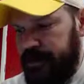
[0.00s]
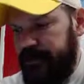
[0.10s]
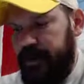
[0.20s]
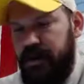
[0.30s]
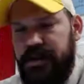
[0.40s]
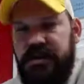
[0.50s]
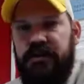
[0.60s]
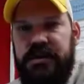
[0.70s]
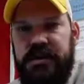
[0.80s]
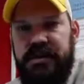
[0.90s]
I'm going to focus
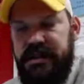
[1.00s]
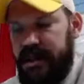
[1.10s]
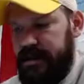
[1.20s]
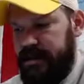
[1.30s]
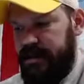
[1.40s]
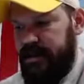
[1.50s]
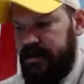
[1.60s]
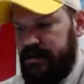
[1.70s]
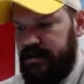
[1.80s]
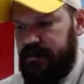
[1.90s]
on what's inside
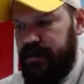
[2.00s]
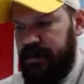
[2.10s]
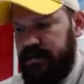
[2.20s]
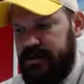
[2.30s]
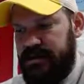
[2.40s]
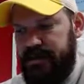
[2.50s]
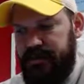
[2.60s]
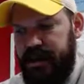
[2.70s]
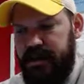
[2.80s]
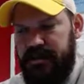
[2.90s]
the parentheses,
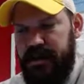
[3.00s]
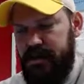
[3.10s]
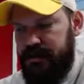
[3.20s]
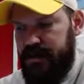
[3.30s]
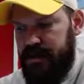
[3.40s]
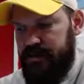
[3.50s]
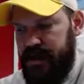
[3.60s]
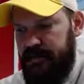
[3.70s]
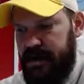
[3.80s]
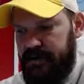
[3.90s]
these parenthetical
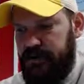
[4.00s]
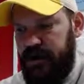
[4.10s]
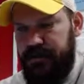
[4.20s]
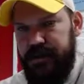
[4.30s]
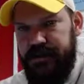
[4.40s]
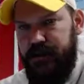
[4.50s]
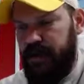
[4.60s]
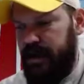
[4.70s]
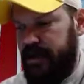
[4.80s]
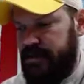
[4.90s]
terms. I have x squared plus
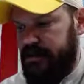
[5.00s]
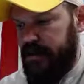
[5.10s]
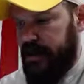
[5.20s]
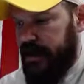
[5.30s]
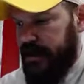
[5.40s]
4x.